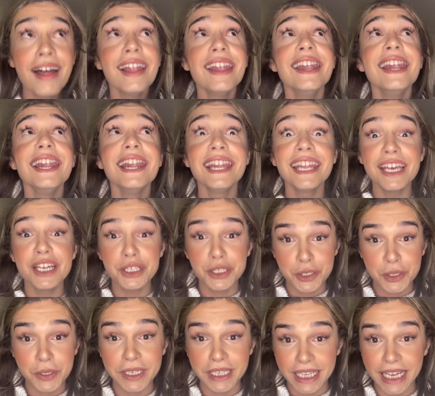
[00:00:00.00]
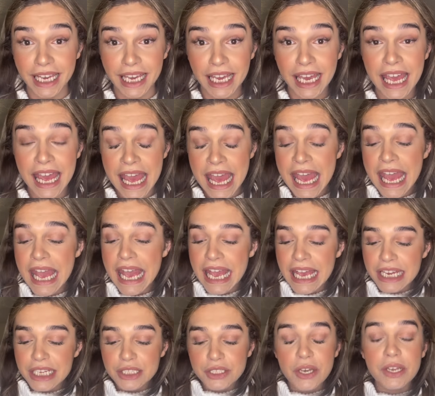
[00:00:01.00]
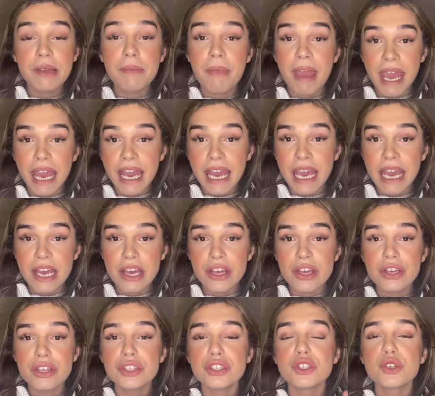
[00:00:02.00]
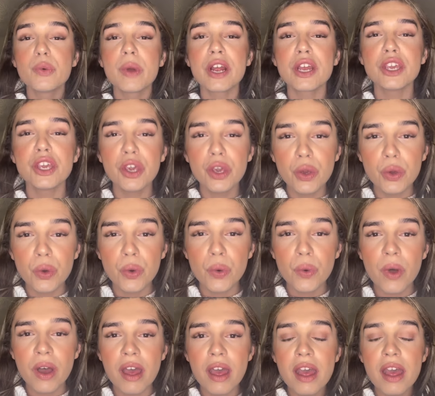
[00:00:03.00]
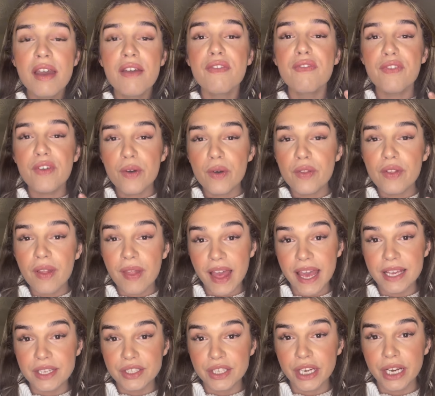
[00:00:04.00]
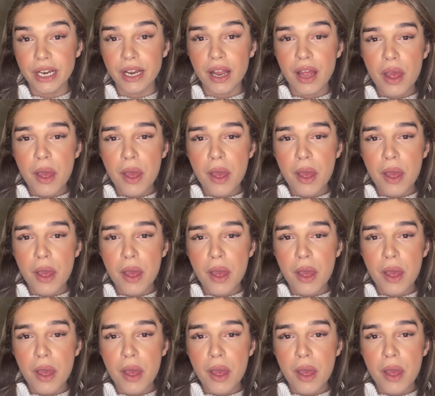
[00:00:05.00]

literally it is going to make it to where you feel the laser,